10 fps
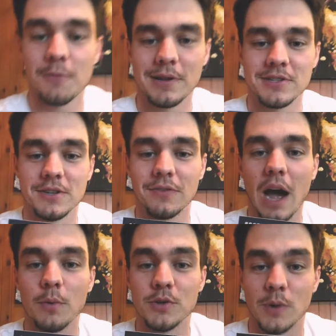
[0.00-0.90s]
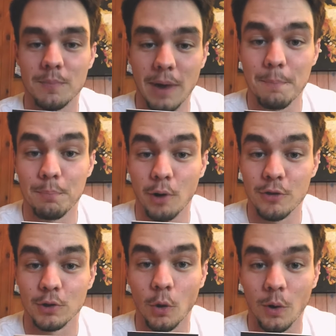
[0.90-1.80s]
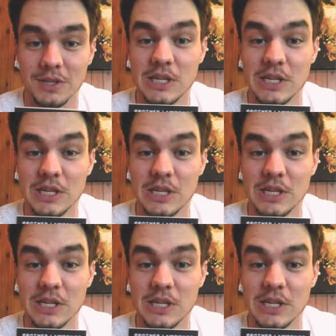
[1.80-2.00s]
of the Presence of God was written by Brother Lawrence.